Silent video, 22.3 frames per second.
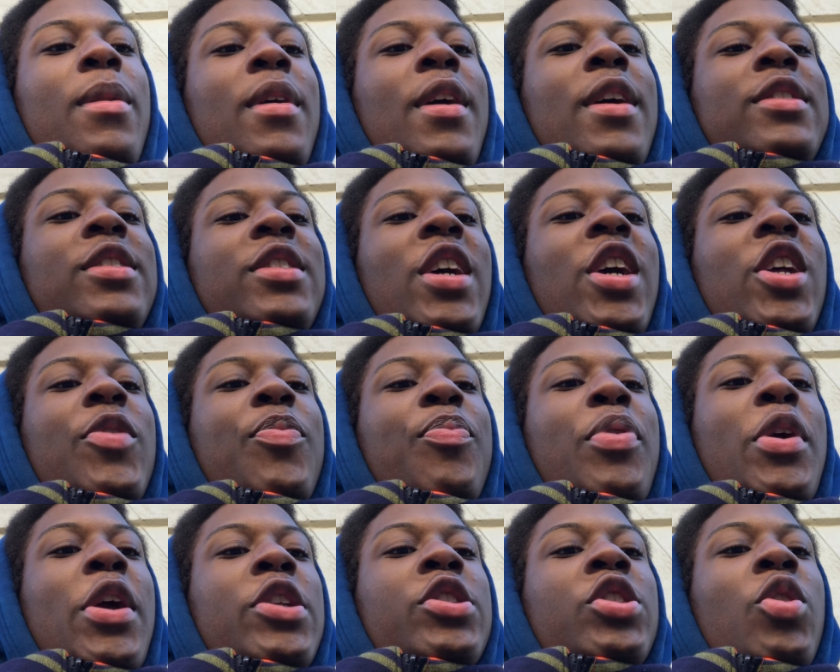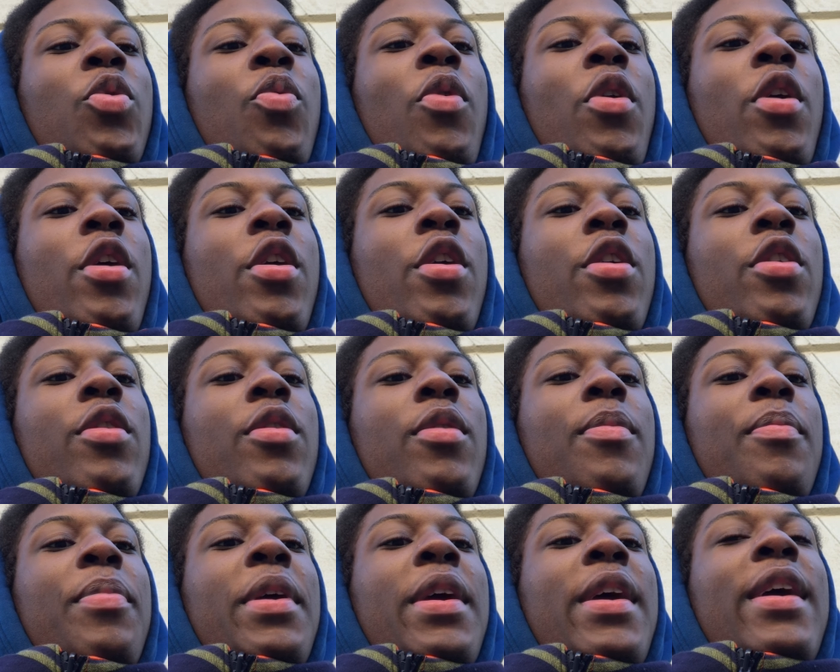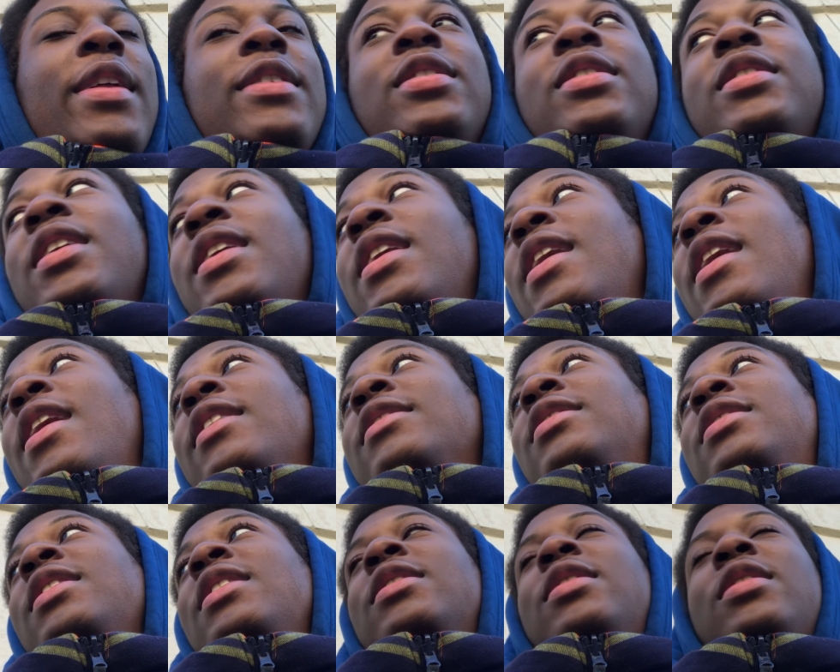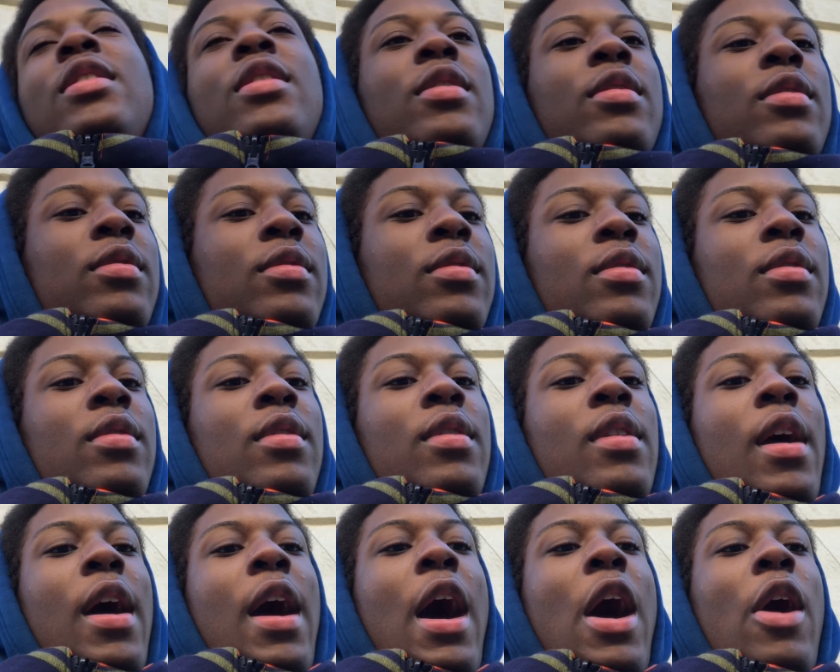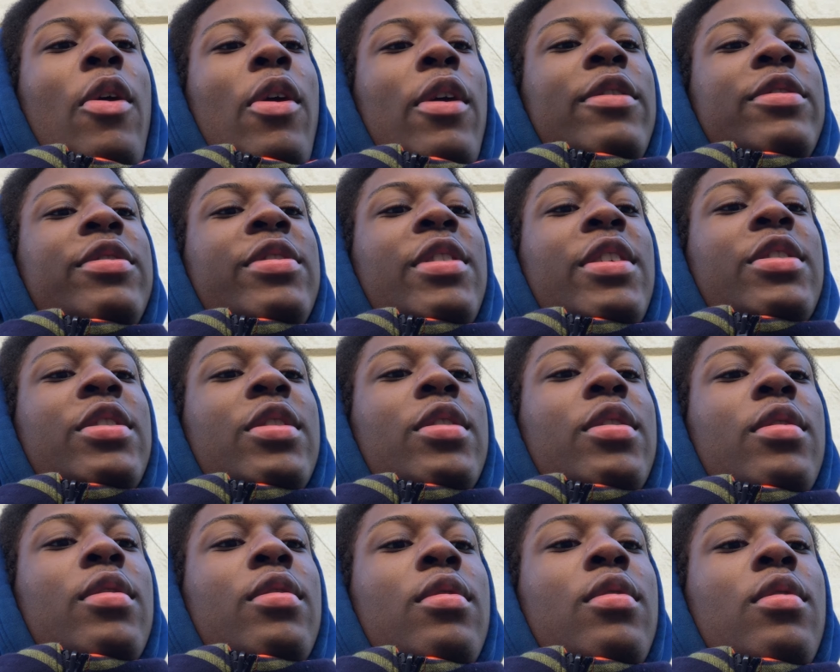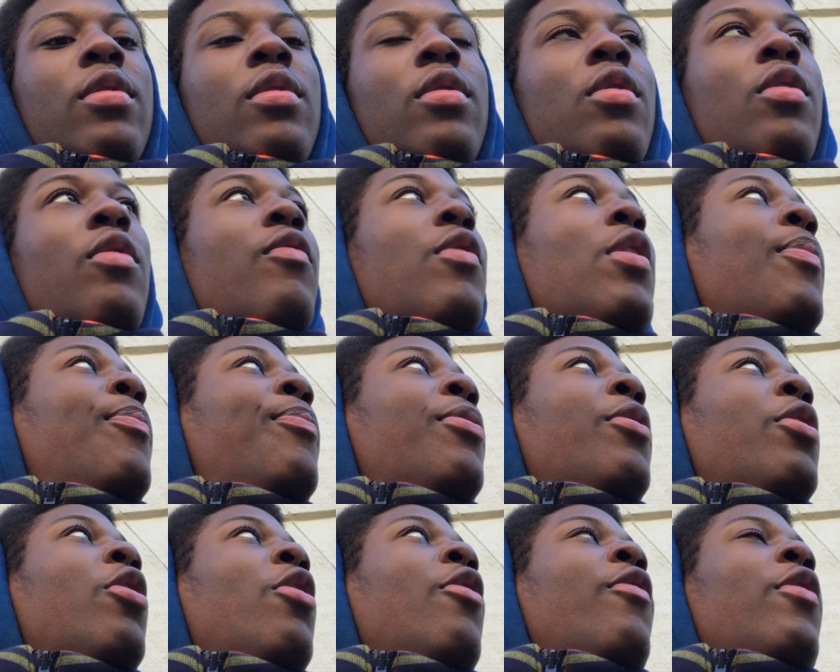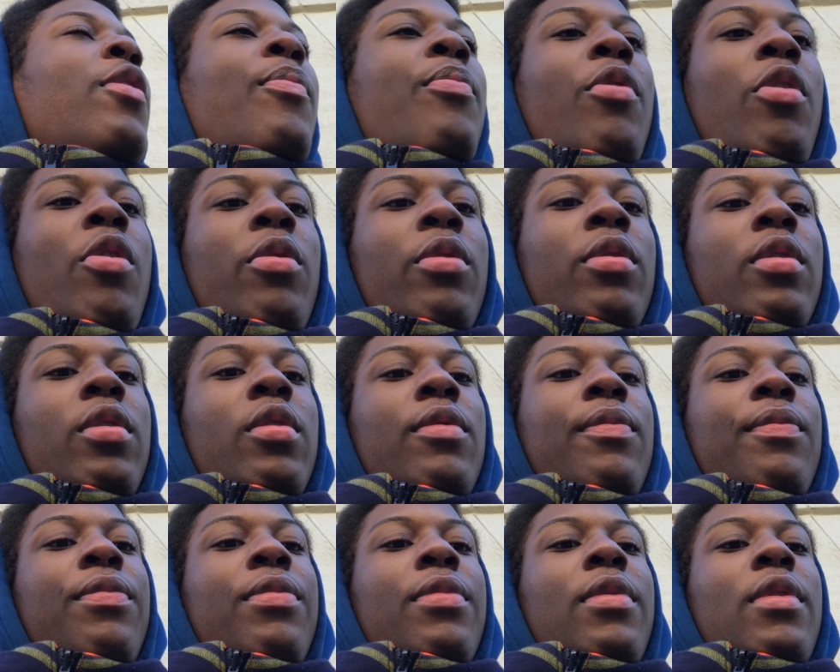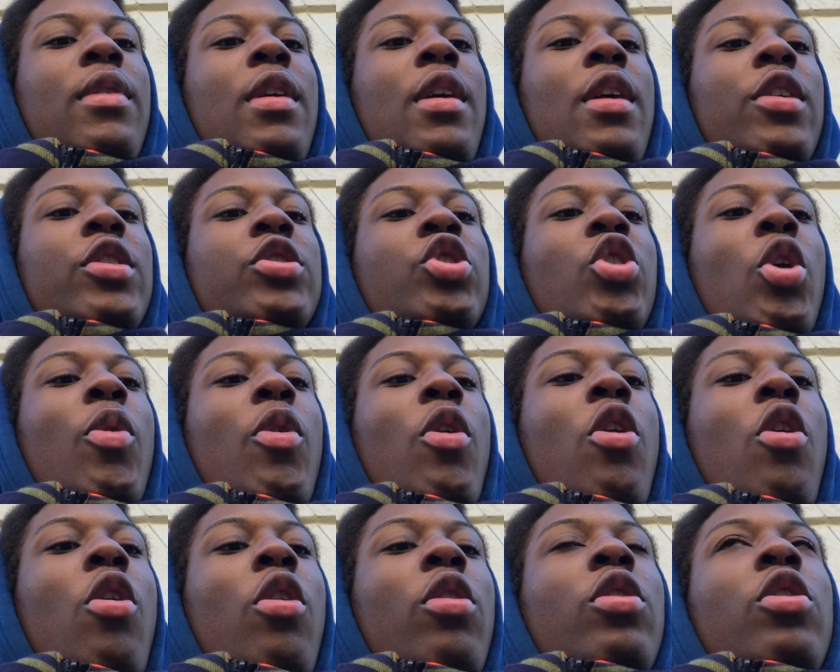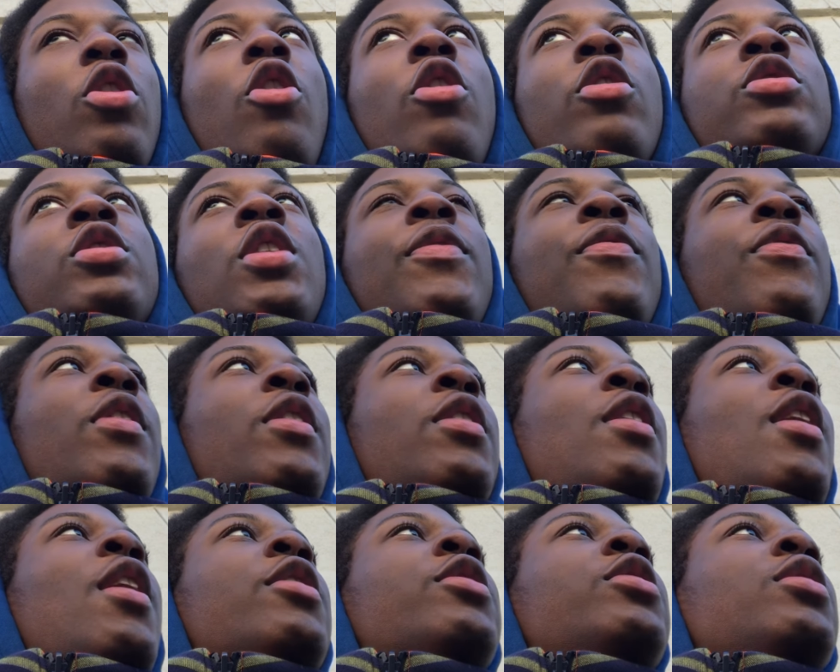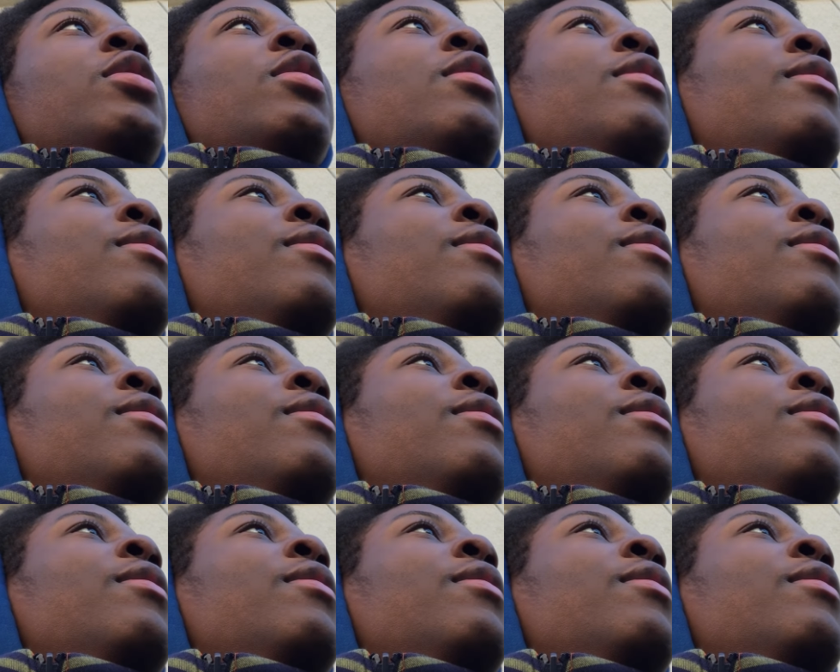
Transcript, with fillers: It says, preach the word, be instant in season, out of season, reprove, rebuke, exhort all long suffering doctrine.